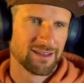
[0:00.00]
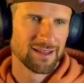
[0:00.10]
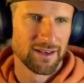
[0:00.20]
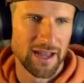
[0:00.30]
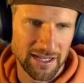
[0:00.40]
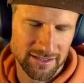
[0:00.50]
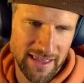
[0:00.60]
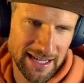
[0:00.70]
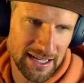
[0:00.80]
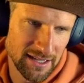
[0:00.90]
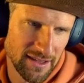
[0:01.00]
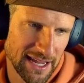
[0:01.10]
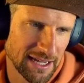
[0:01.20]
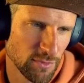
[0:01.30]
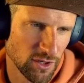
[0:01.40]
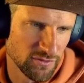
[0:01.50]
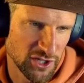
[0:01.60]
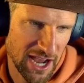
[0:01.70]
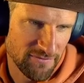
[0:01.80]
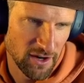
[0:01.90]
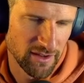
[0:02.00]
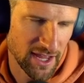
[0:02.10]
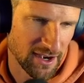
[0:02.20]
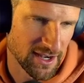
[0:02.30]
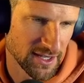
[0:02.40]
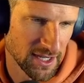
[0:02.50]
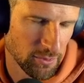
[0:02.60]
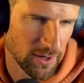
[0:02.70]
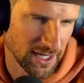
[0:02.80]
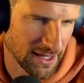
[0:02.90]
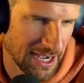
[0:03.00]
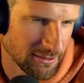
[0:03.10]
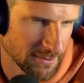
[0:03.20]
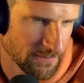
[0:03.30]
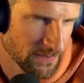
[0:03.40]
Nah, so they can move Jeff over there and end up winning that one.